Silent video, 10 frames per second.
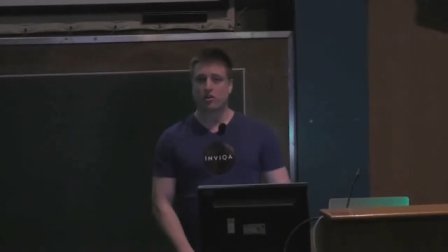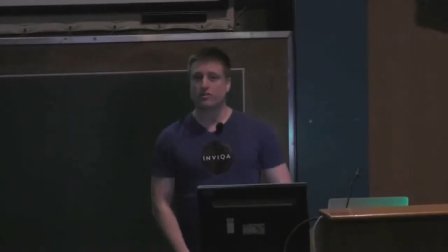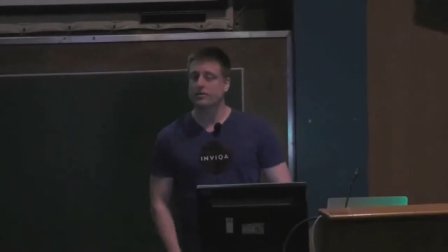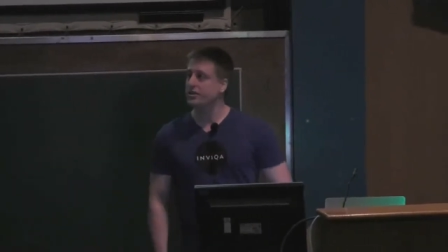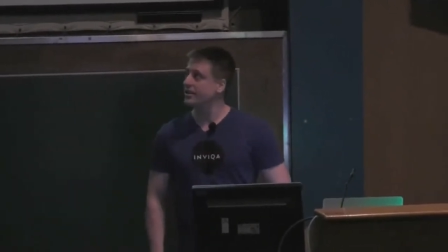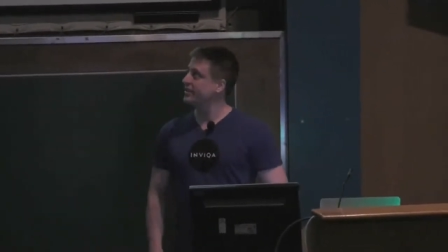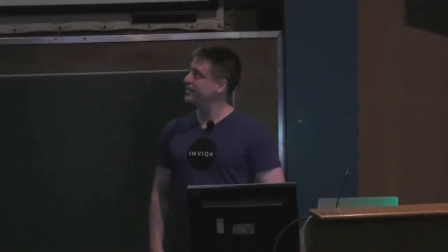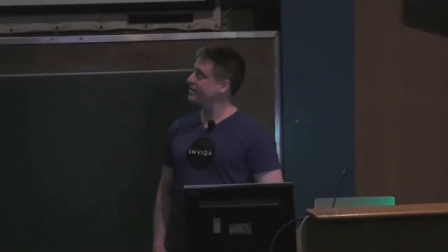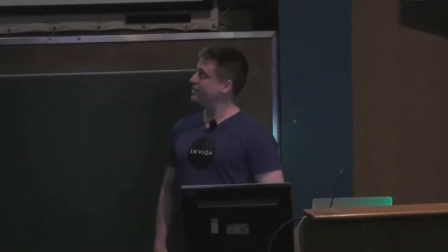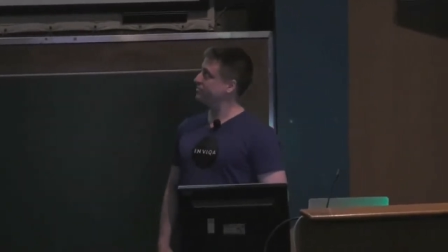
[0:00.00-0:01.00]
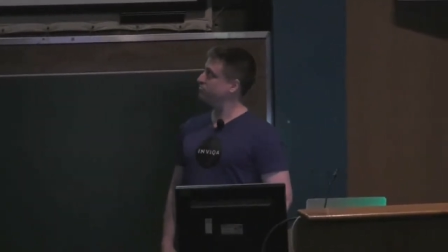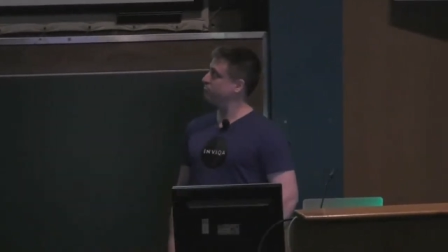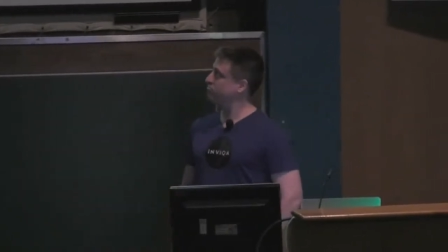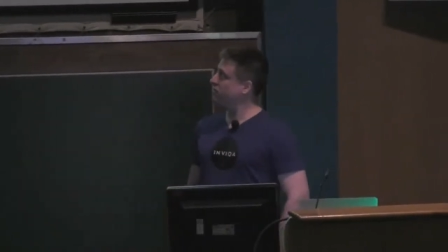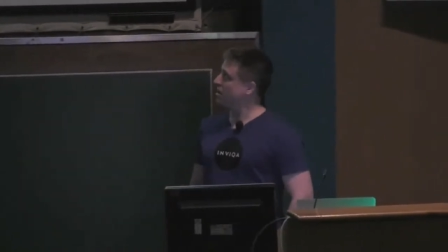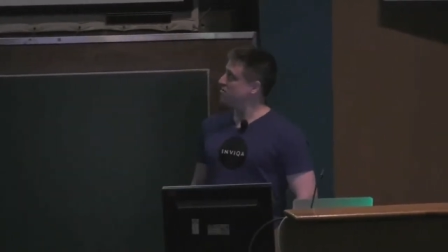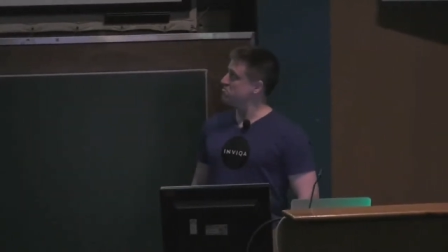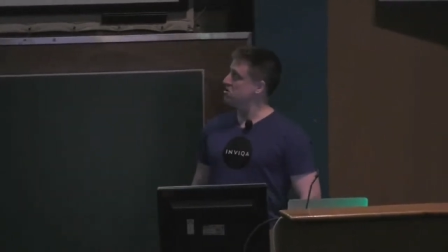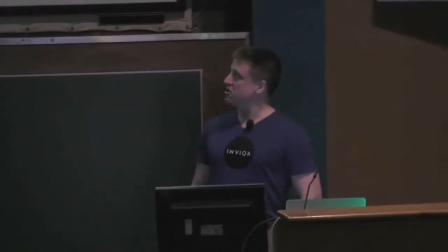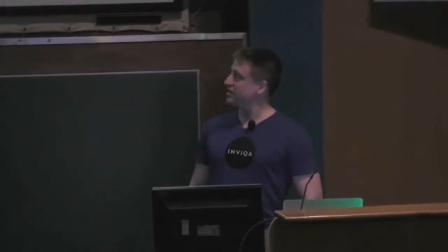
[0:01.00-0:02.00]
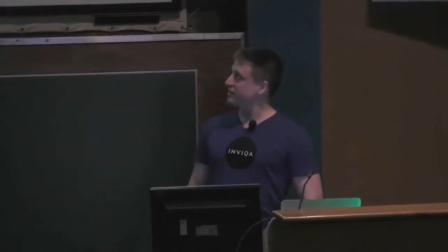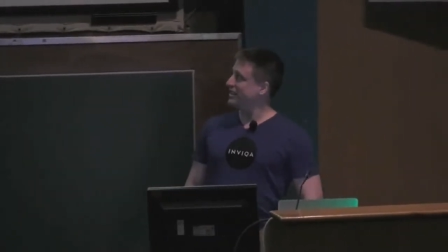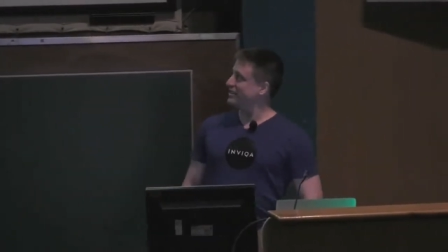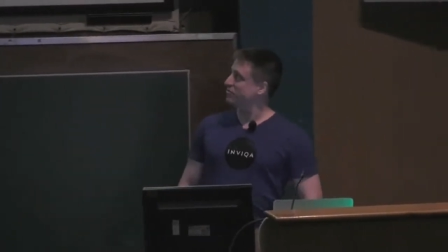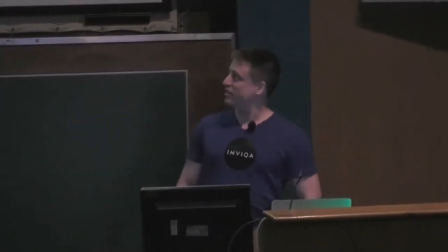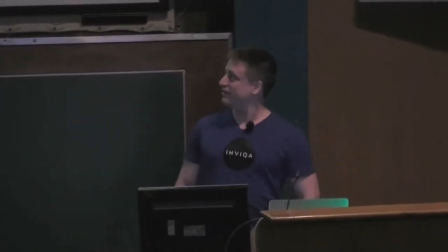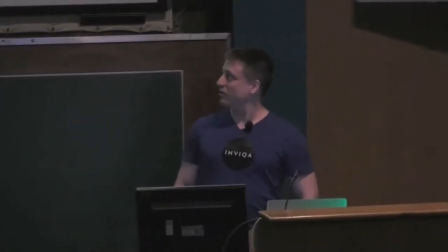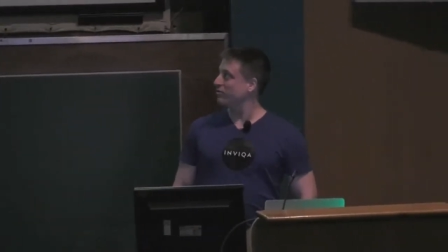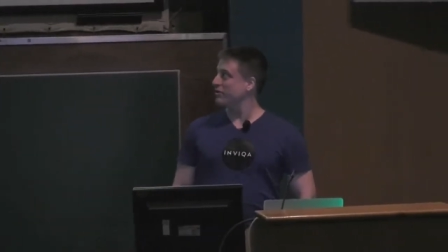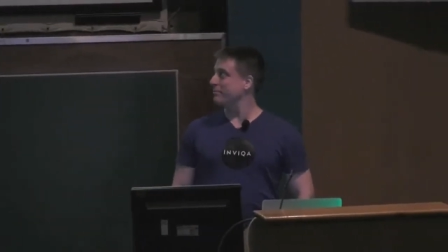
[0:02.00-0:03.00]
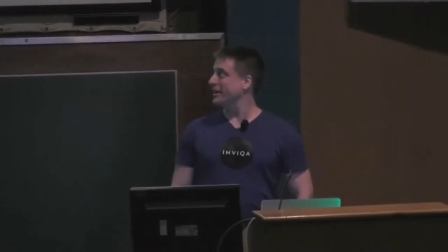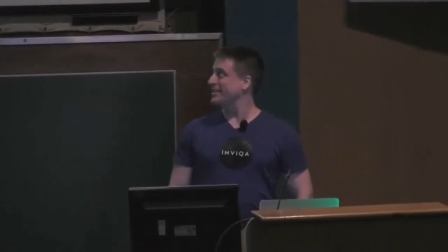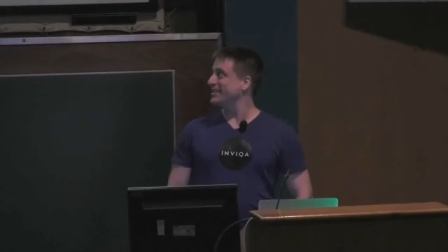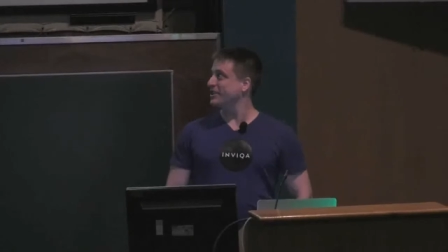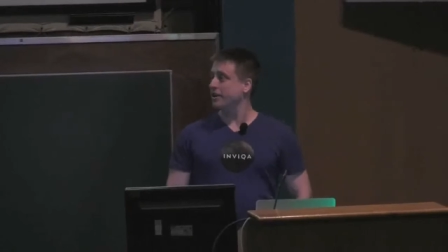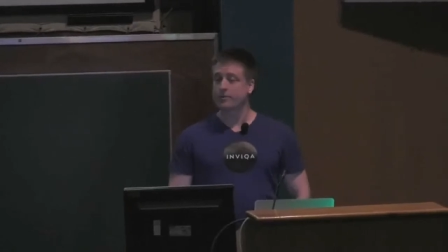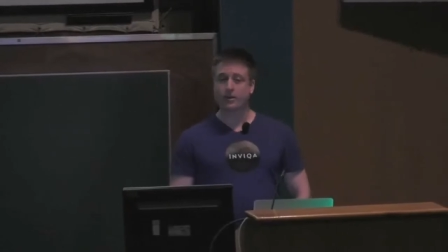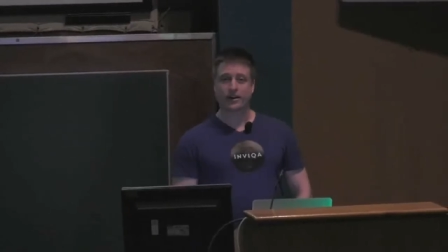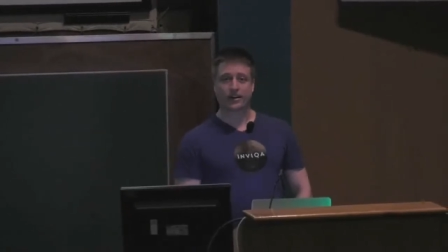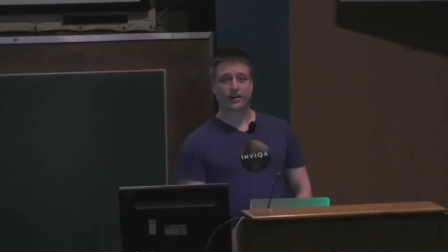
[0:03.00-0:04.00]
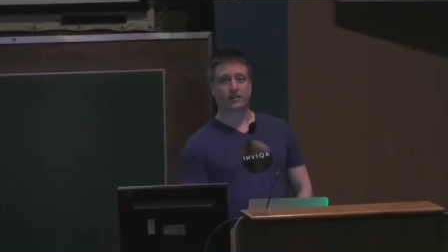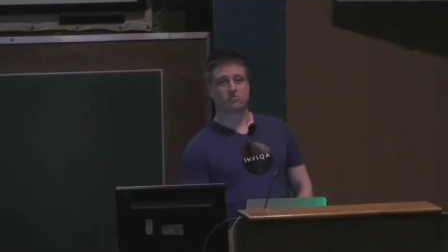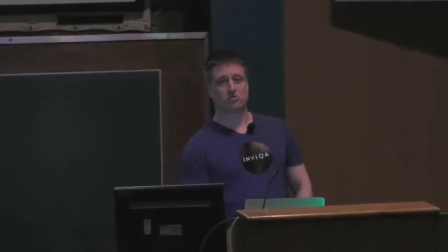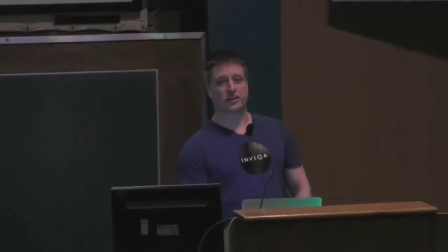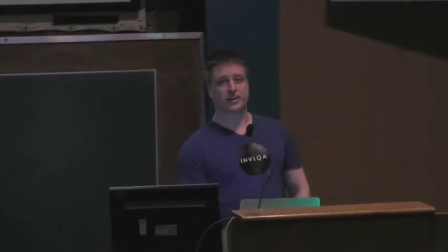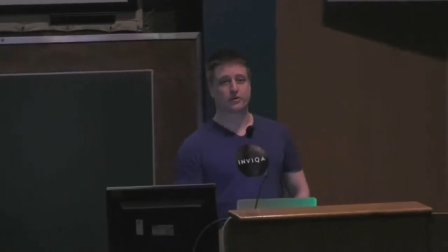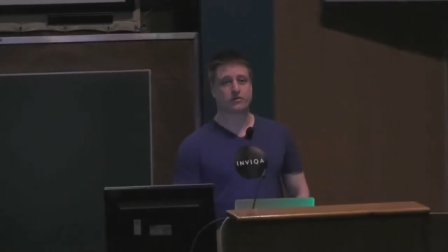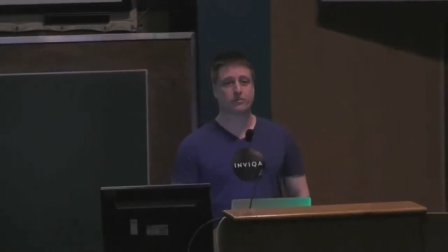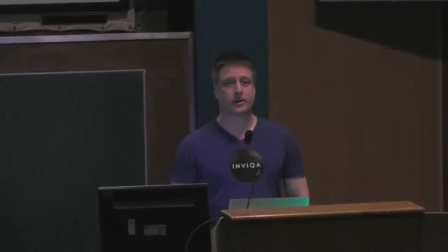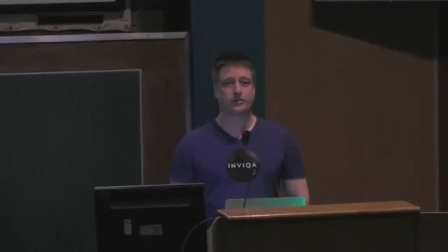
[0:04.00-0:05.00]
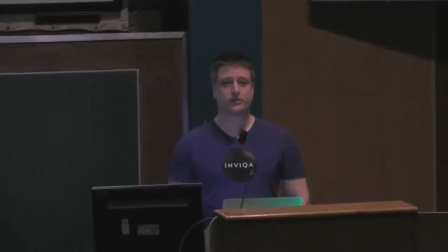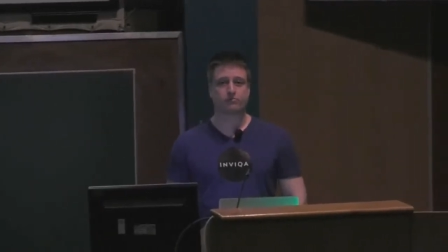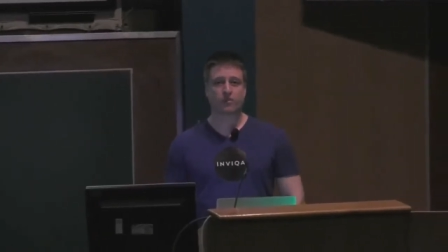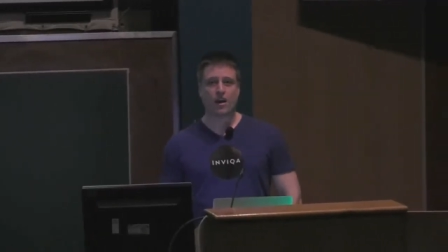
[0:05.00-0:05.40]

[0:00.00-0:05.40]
branches, merge commits, reflog, rebasing, cherry picking, working with remotes.